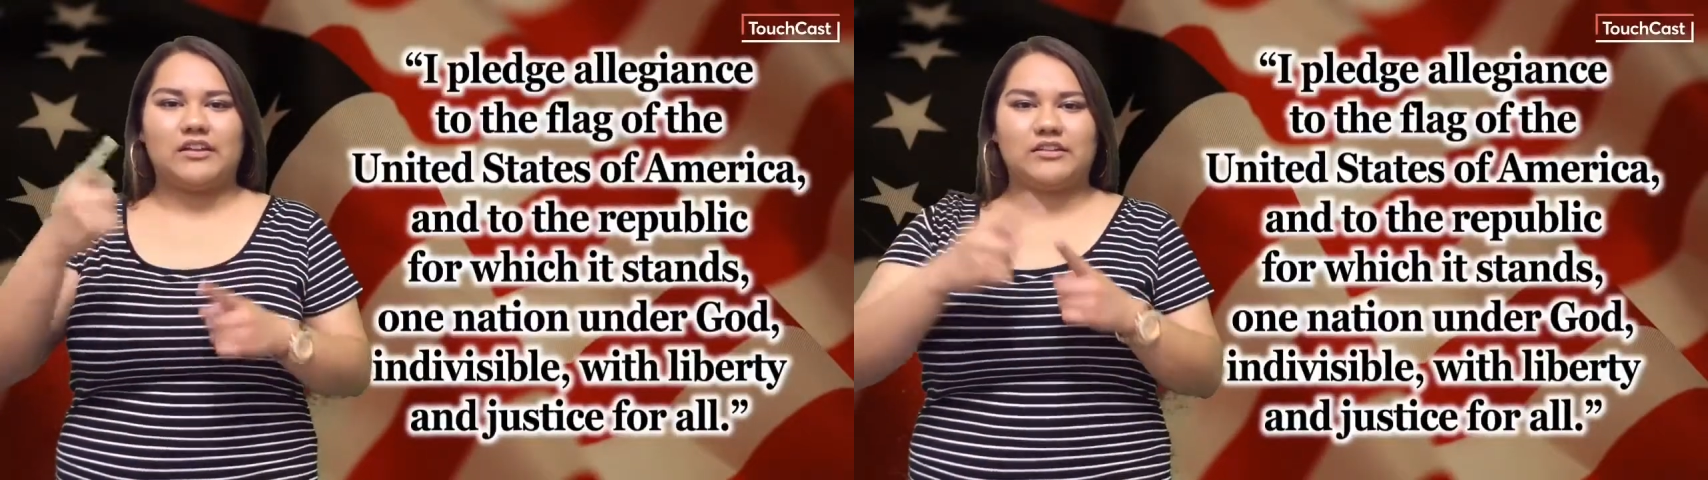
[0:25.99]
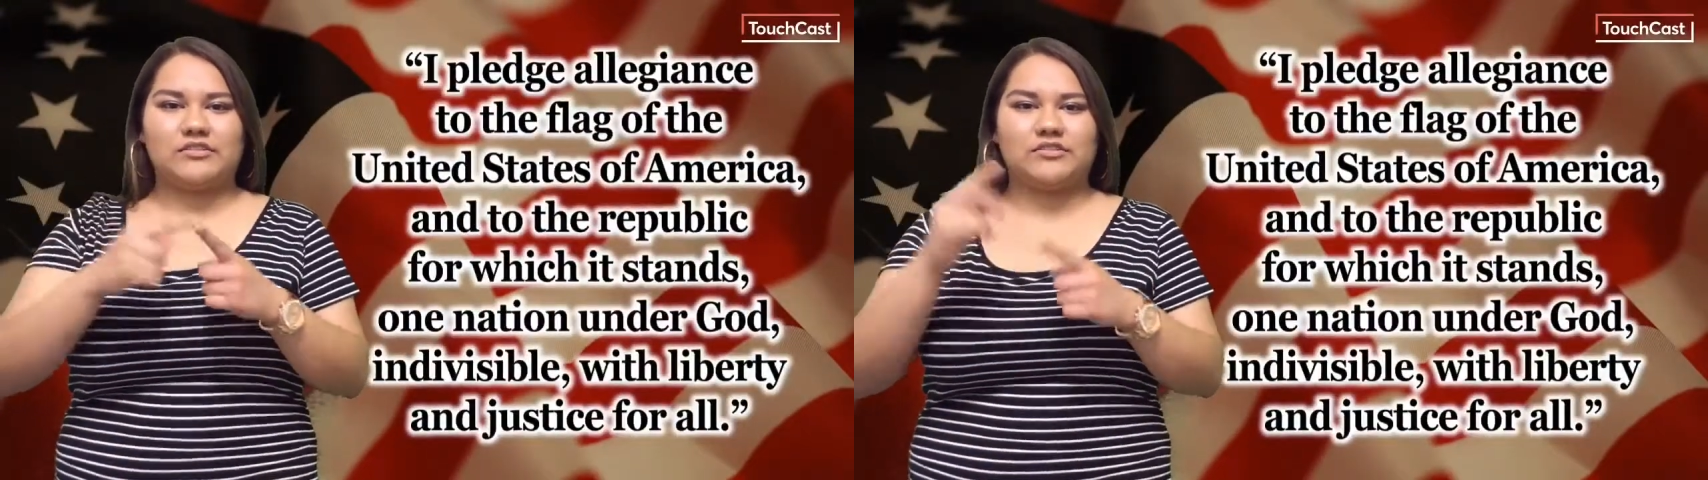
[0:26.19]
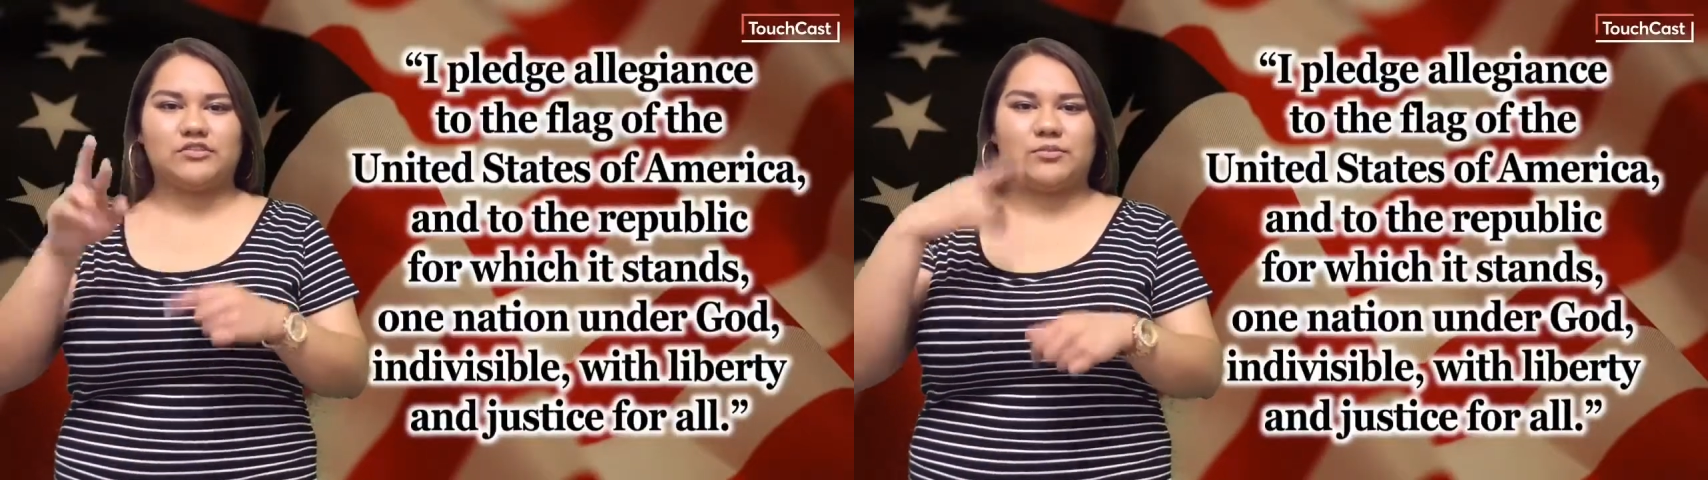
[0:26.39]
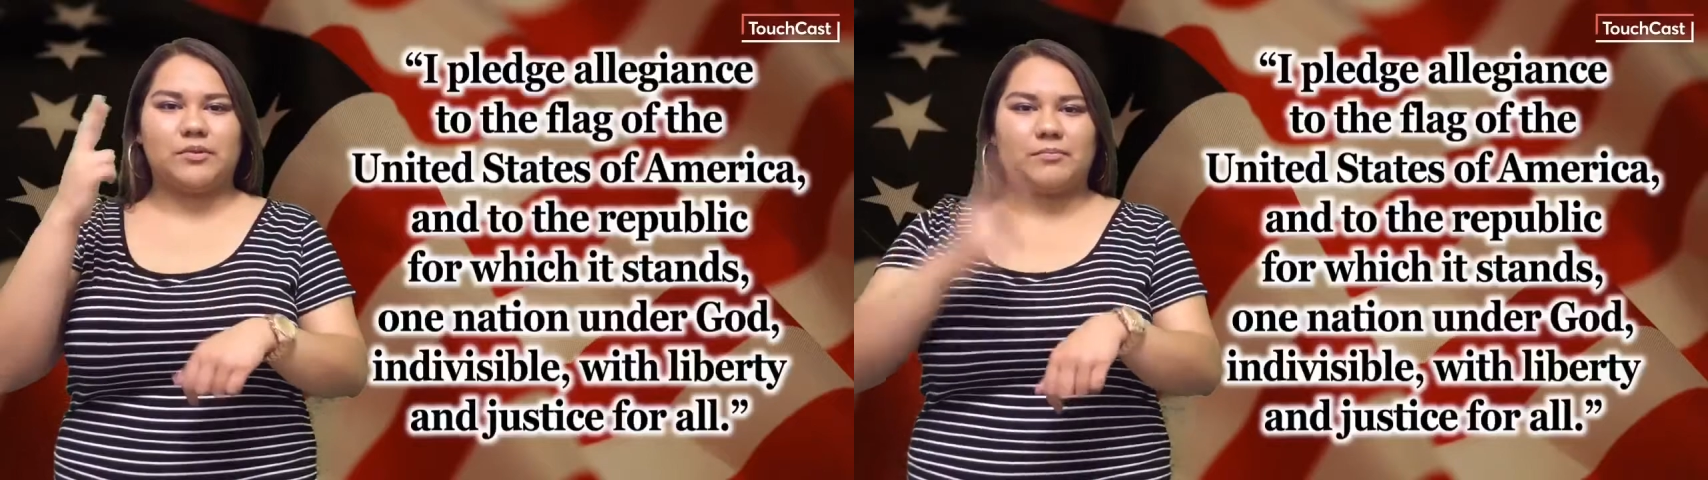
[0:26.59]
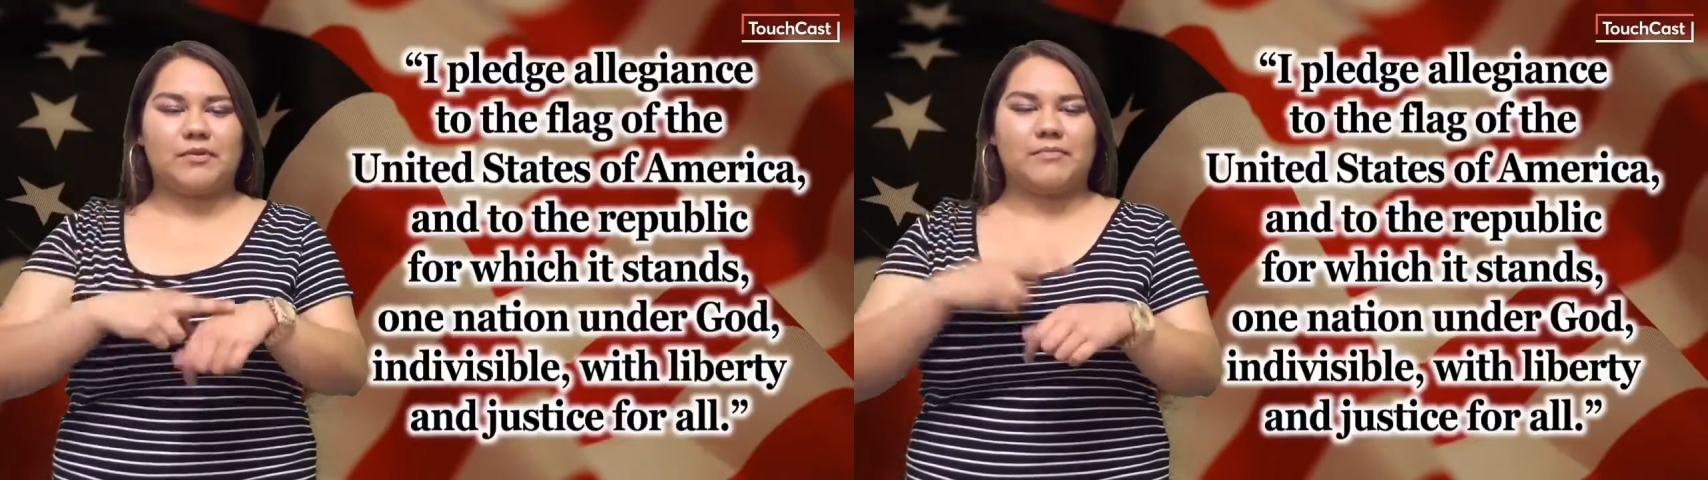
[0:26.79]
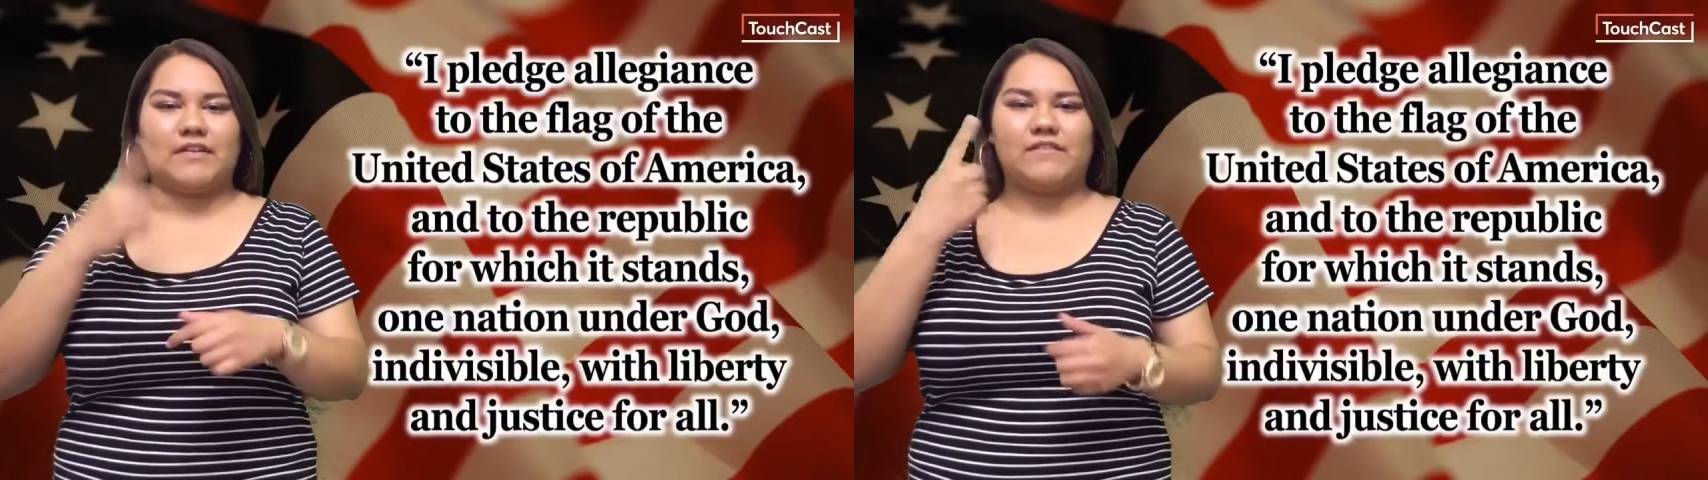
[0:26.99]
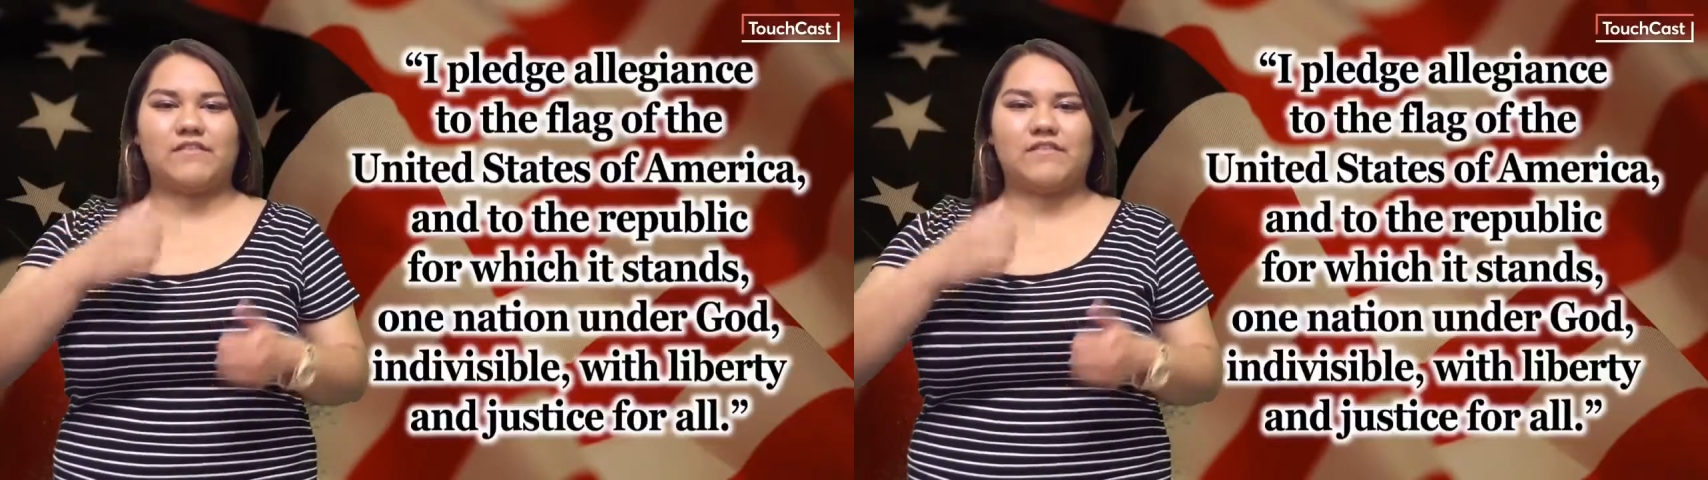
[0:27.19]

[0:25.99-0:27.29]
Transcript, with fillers: and to the republic